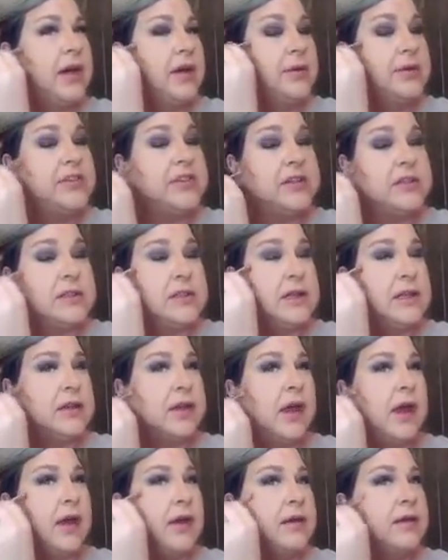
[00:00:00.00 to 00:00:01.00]
I wish I could get
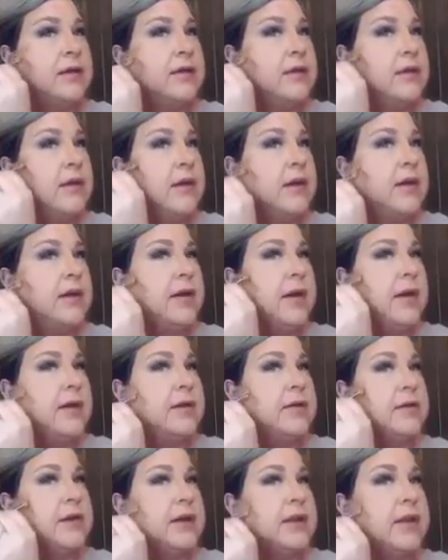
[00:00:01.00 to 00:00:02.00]
that. I
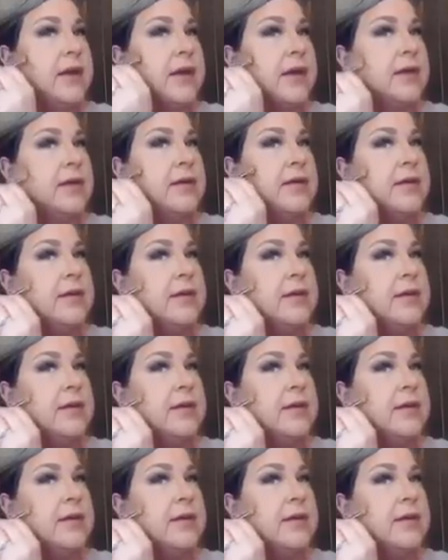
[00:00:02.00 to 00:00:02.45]
don't get that.